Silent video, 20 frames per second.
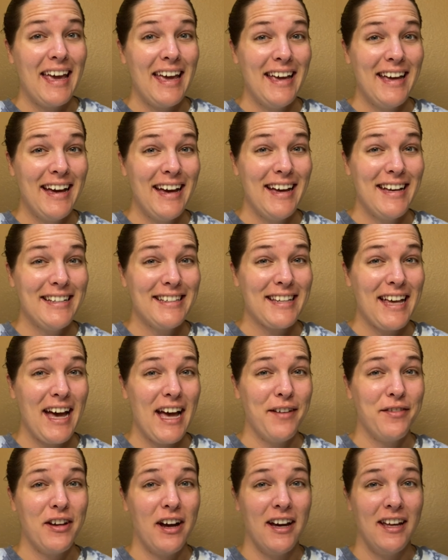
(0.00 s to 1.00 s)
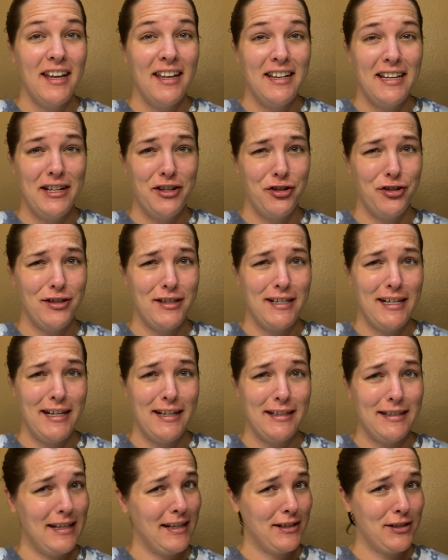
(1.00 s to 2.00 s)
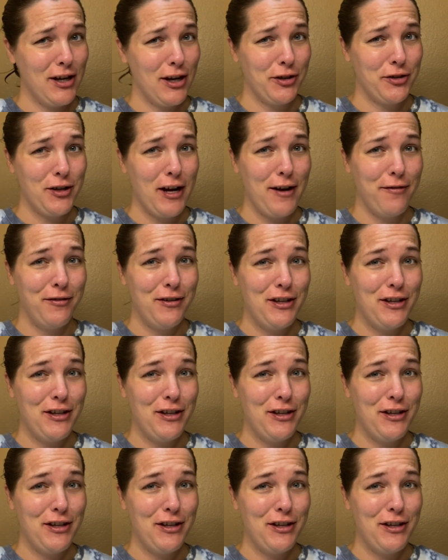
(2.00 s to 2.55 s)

Hey guys, I've got an interesting TikTok try for